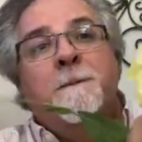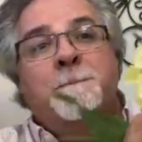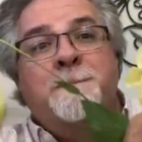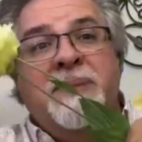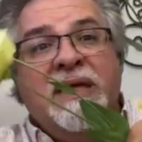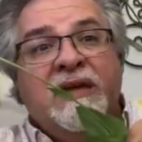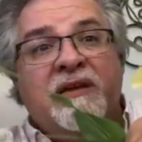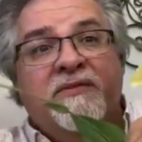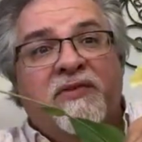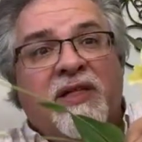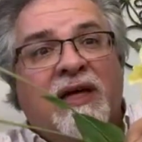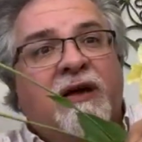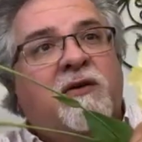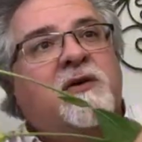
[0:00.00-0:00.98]
big
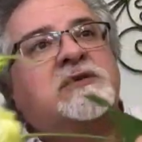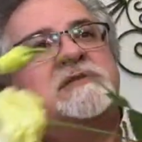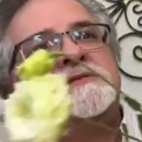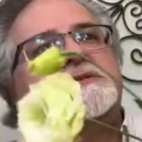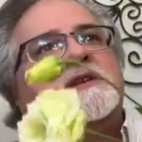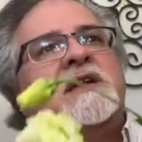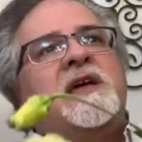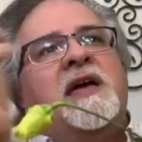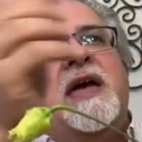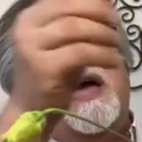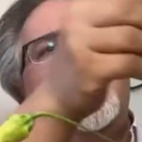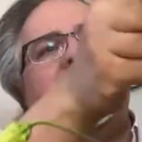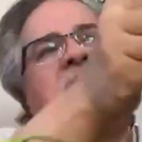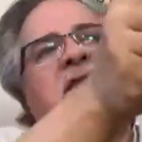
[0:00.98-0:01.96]
flowers,
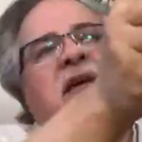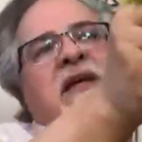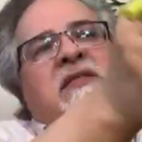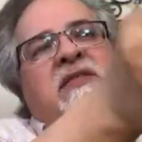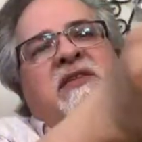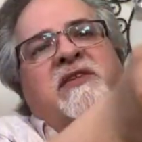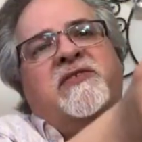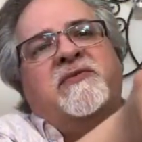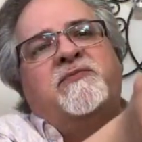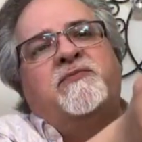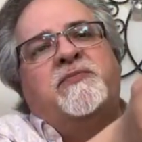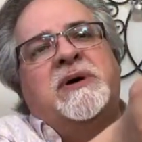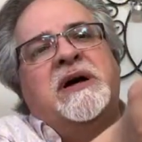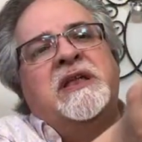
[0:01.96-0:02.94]
and like this
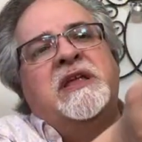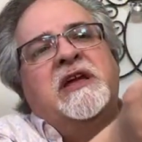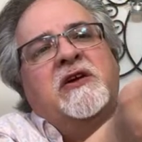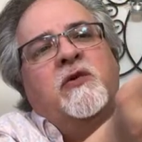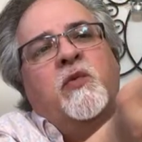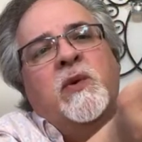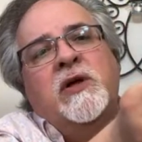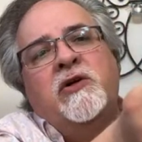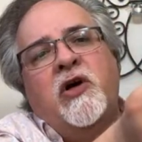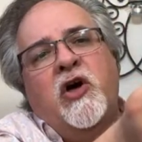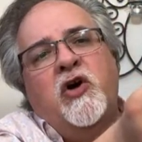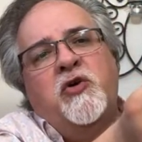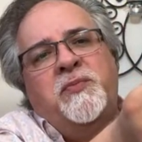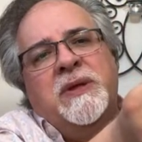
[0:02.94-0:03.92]
bud here will
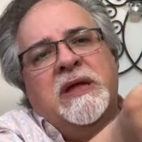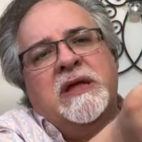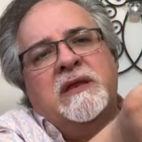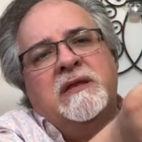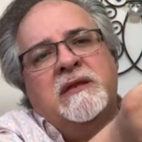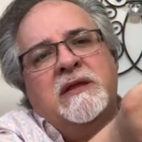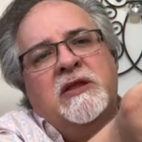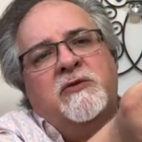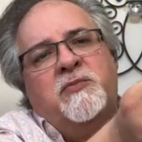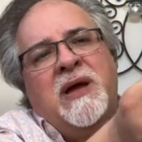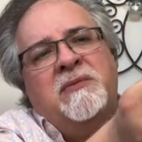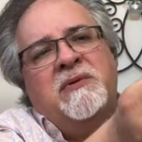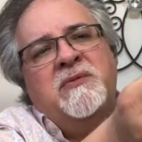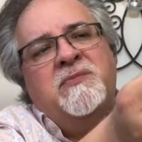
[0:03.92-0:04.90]
open. It'll
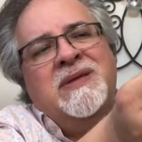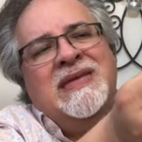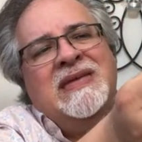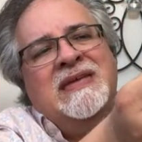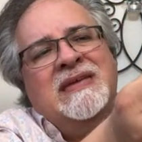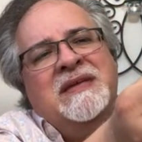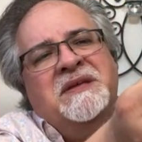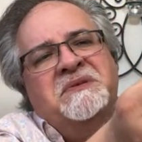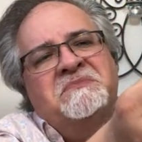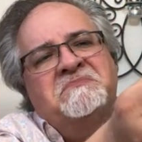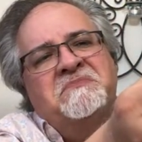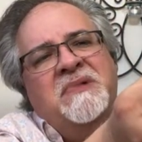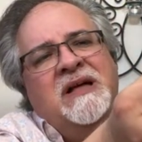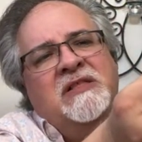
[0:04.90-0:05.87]
probably be
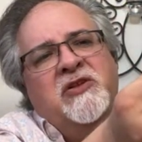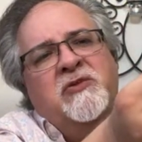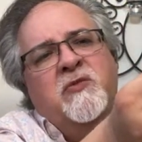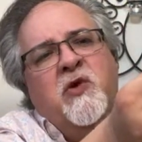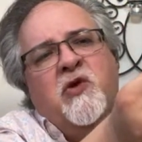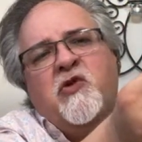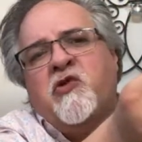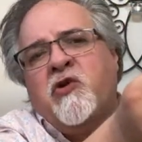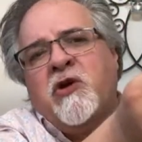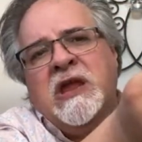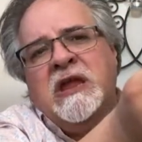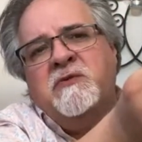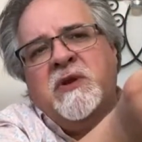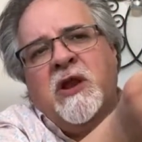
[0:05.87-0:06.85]
a little more
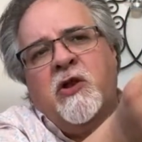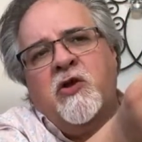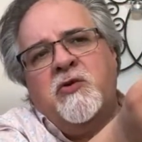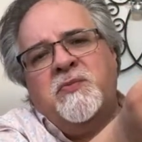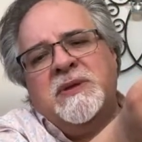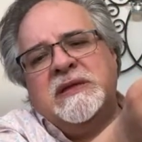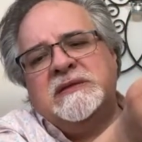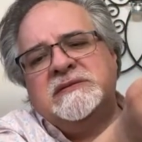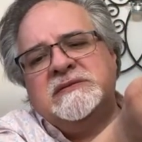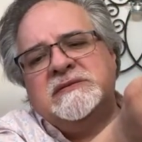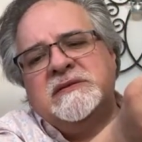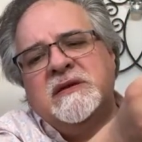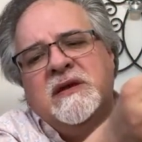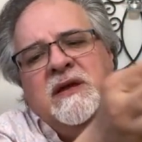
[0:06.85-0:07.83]
green when it
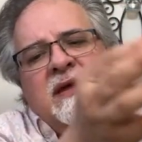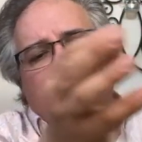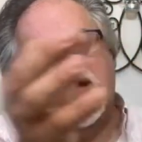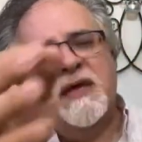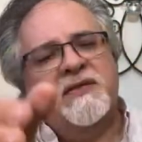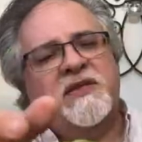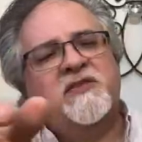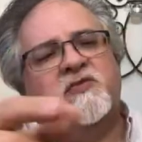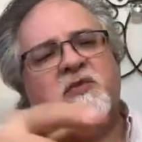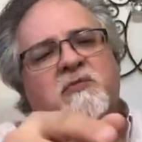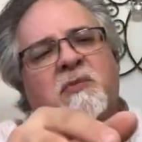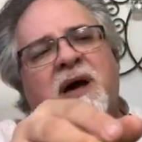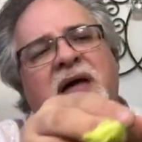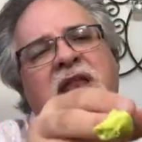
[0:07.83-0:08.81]
opens. This
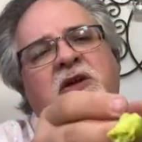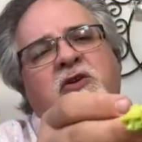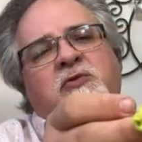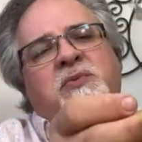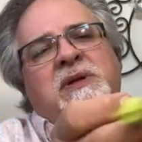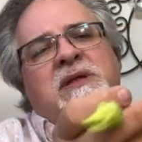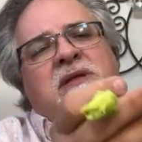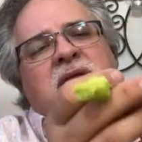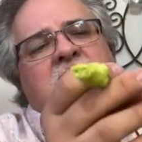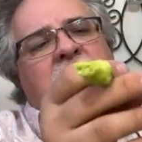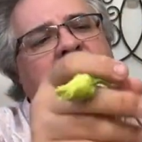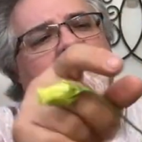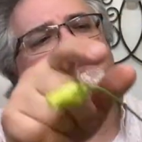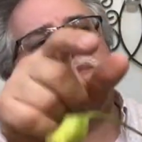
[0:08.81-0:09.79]
one might open,
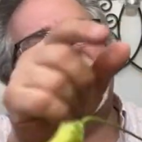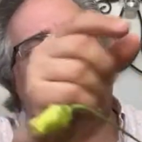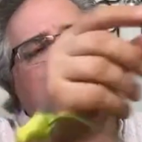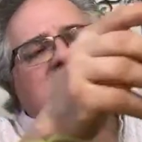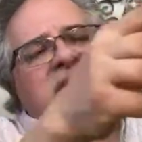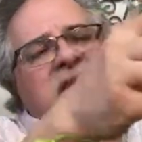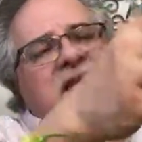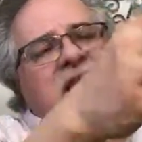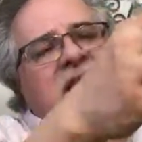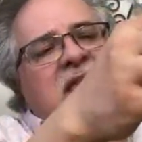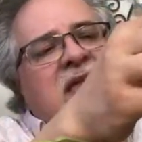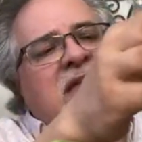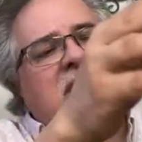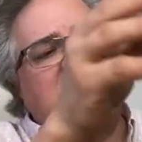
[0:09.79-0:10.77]
but
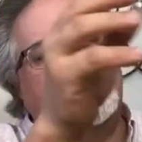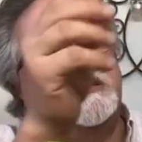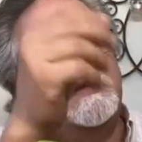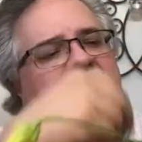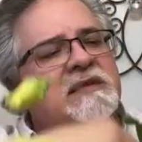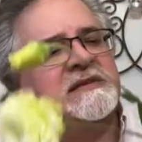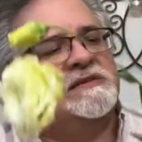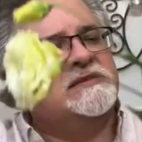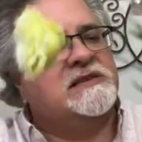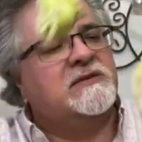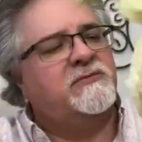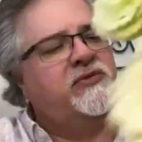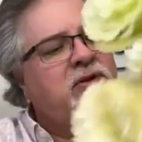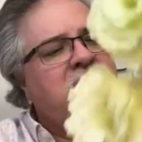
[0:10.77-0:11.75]
it is
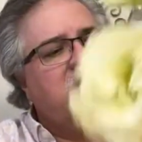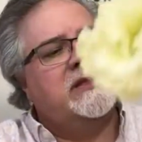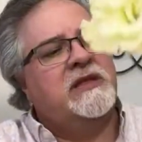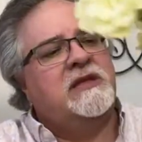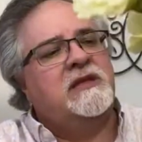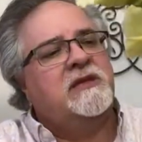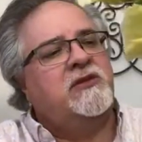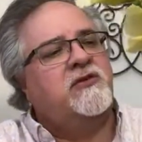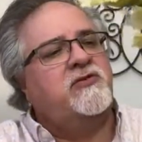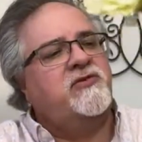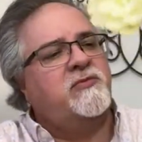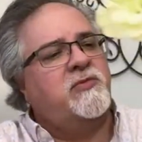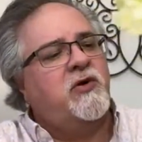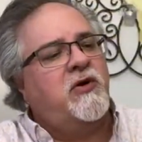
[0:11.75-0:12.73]
completely
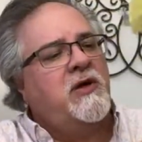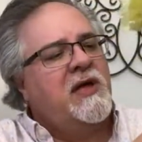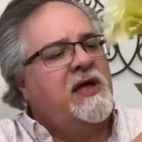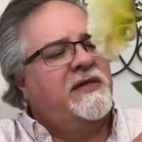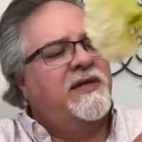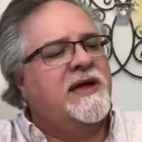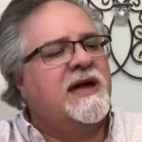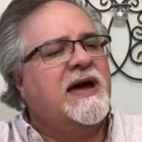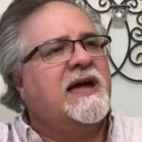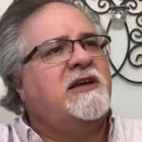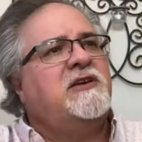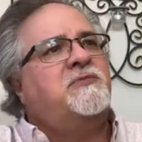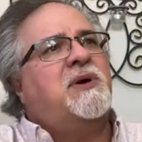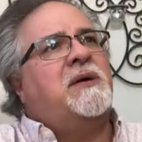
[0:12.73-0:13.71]
usable. Like I
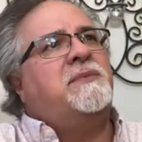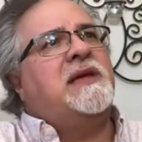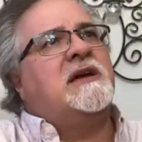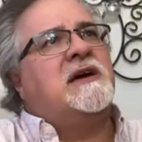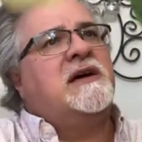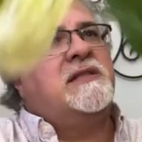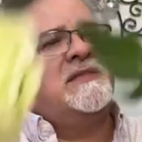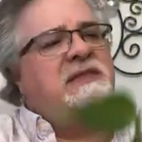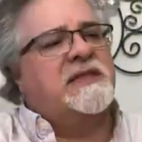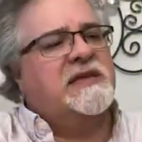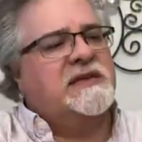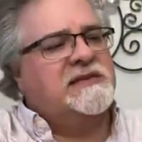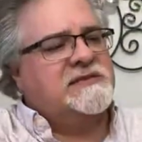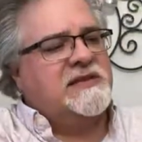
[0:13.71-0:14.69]
could probably cut
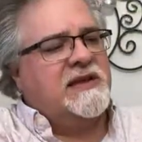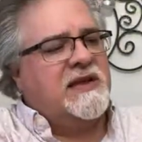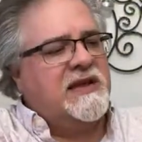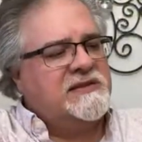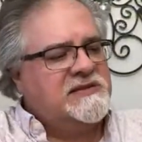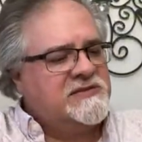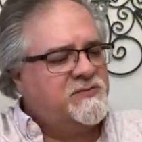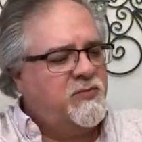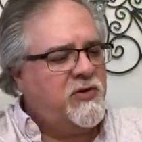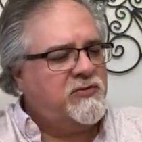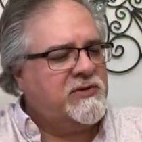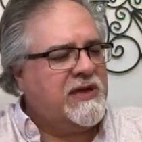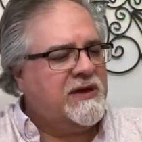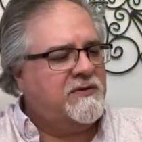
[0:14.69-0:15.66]
this, like I just
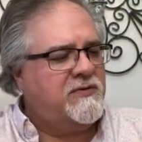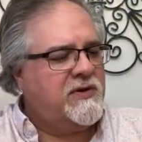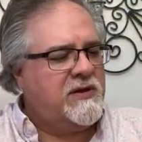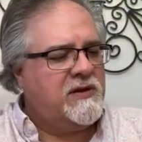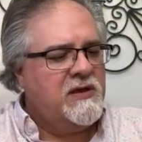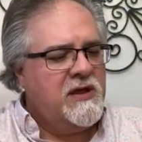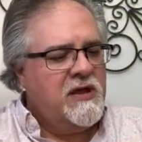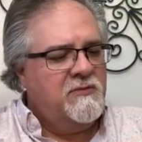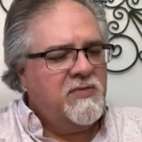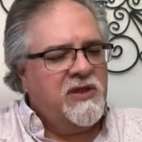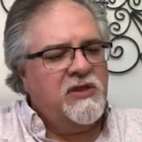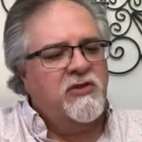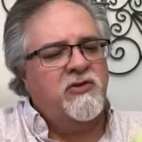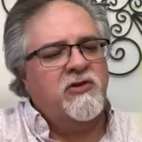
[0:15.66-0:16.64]
broke that one,
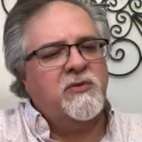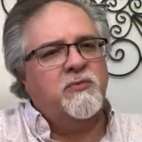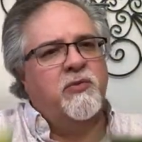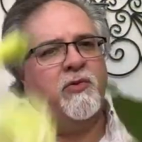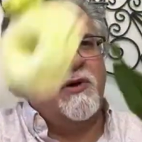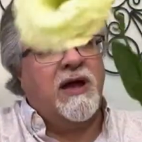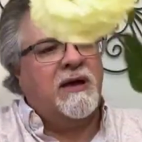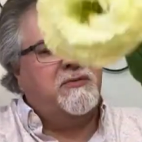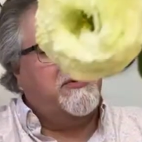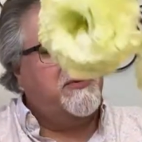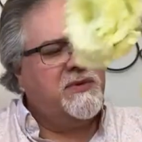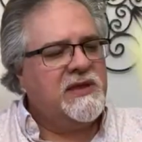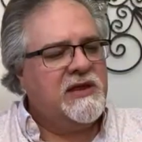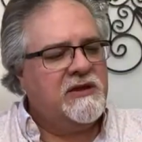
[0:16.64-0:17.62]
but you could
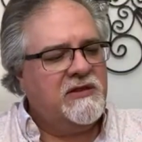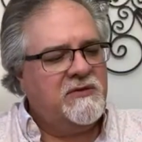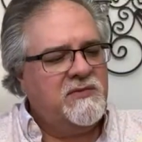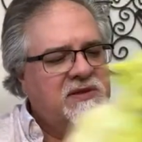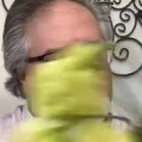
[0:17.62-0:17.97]
probably, here, let me